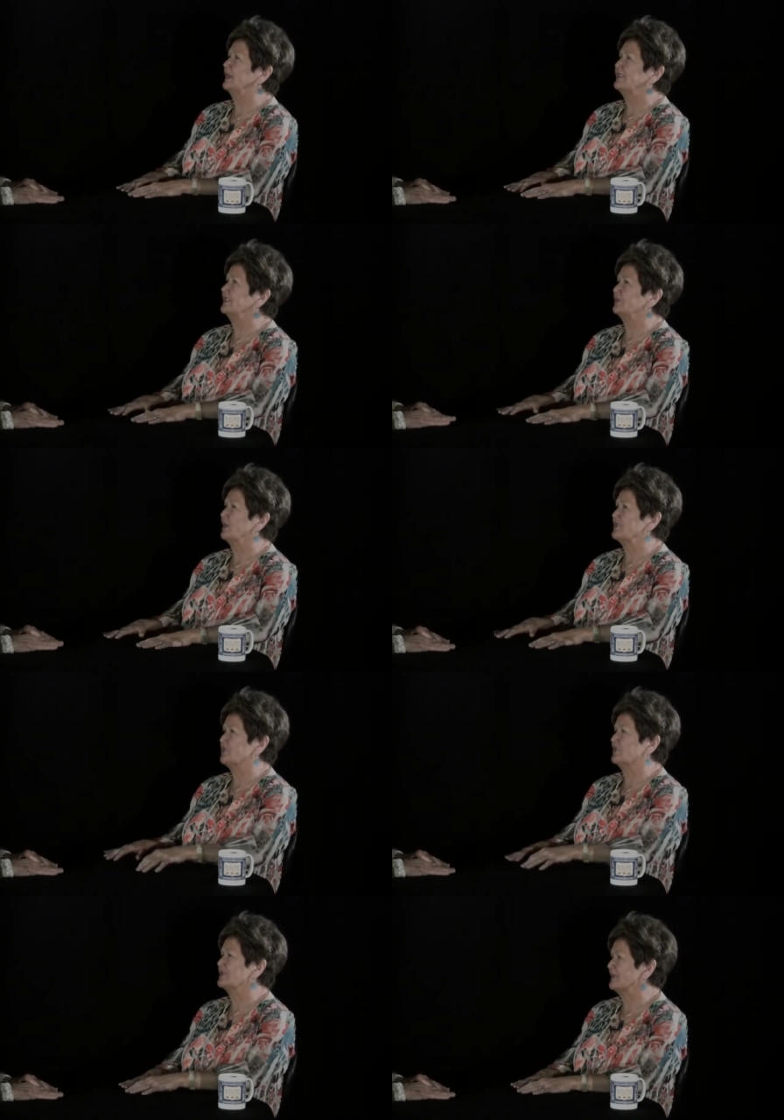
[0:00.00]
I think the way
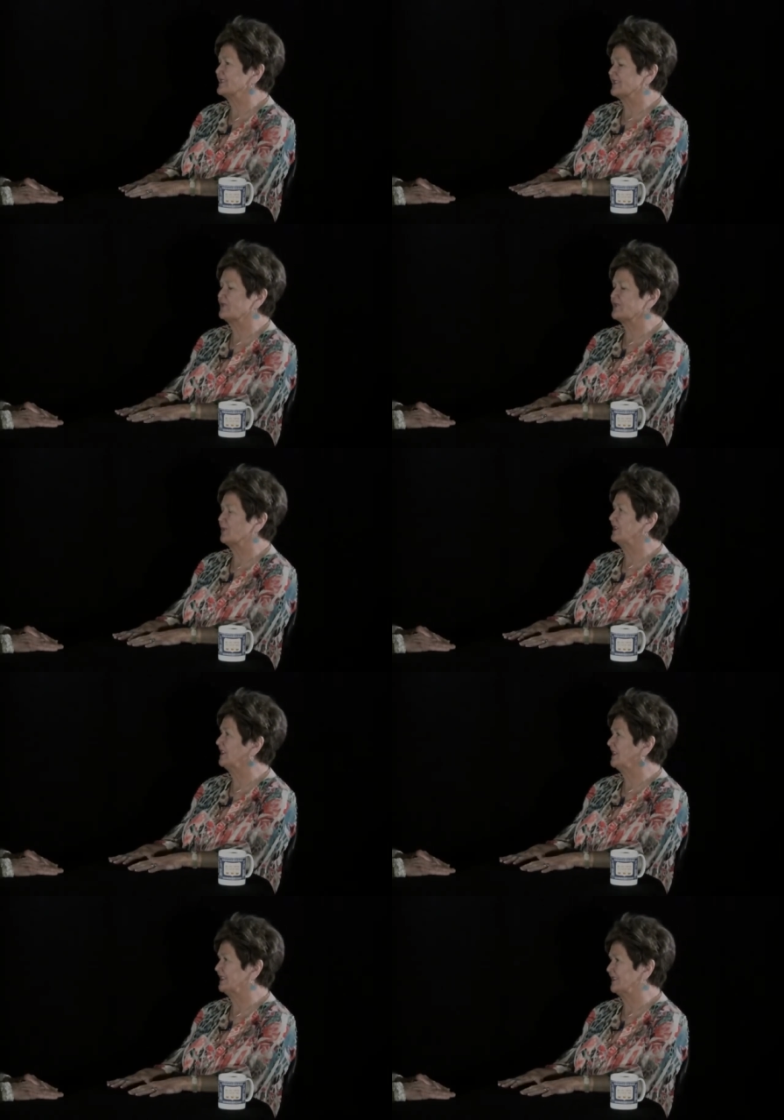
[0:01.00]
Joel explains, there is one
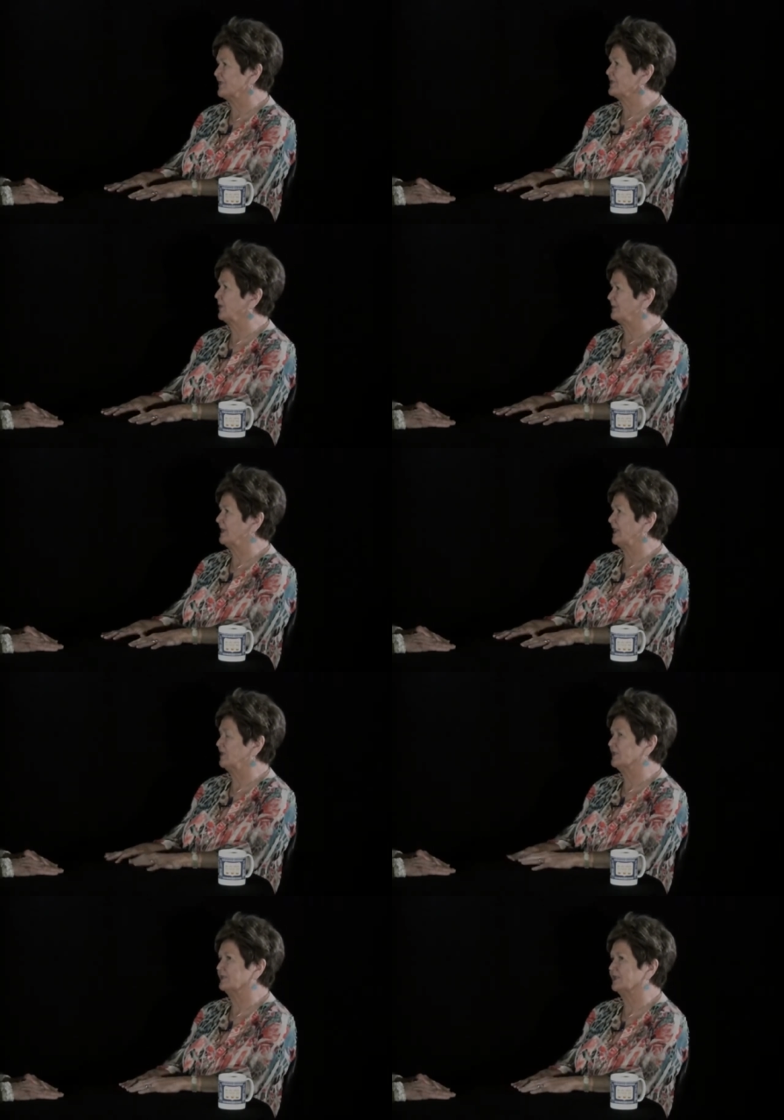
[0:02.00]
God, there is one
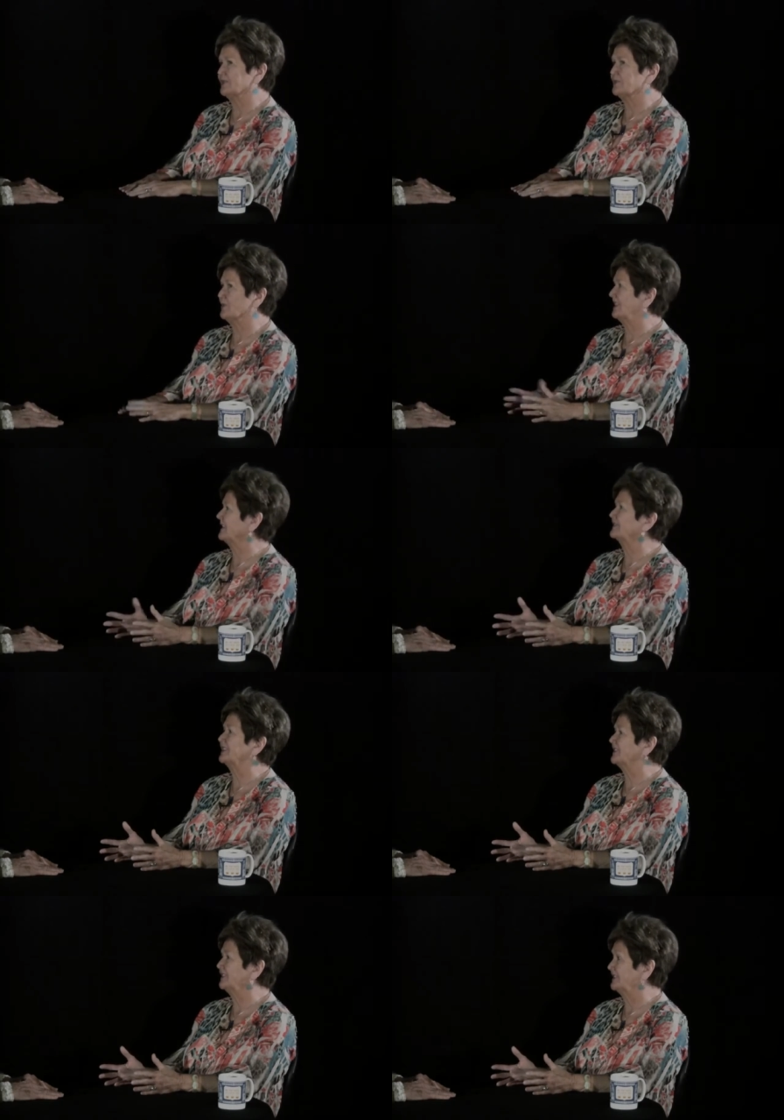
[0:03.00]
power, there is one
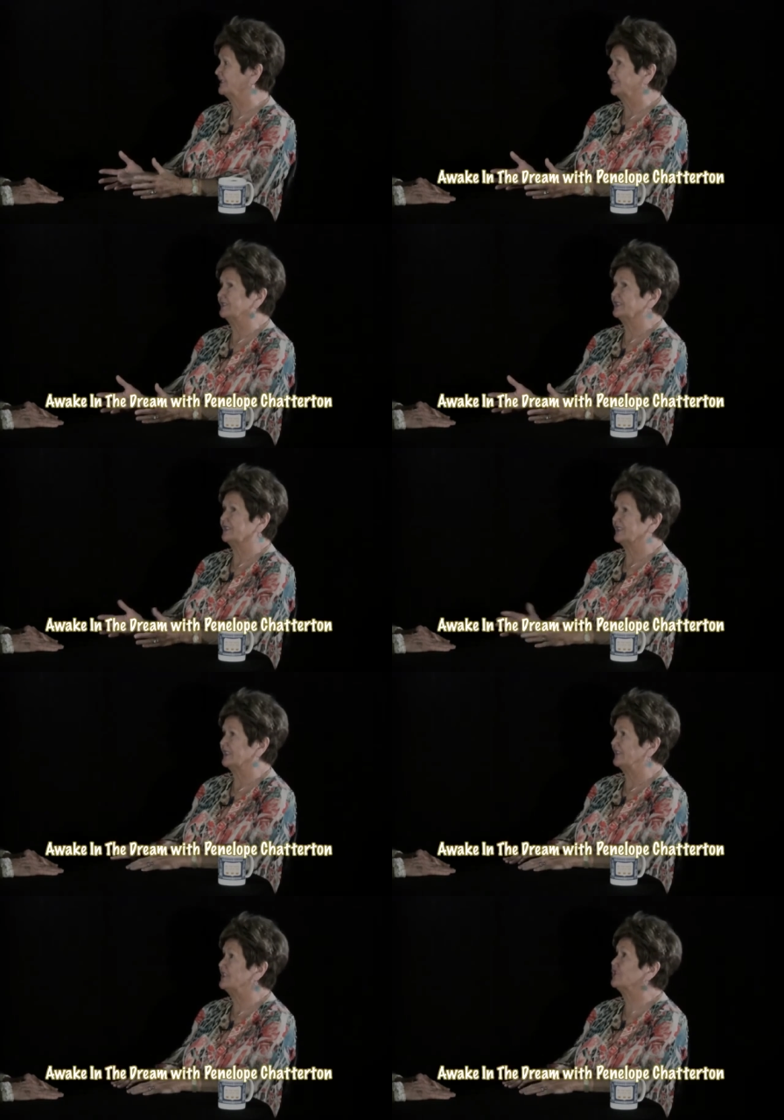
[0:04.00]
infinite love, infinite
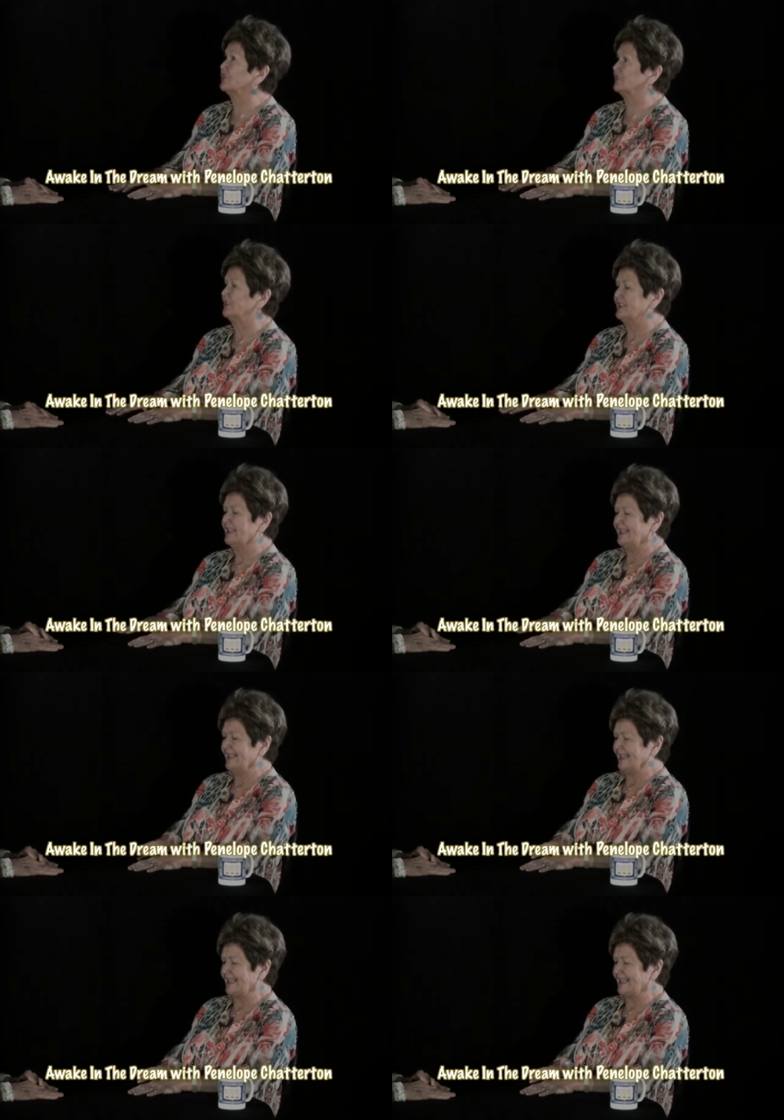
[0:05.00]
life, eternal. Yeah.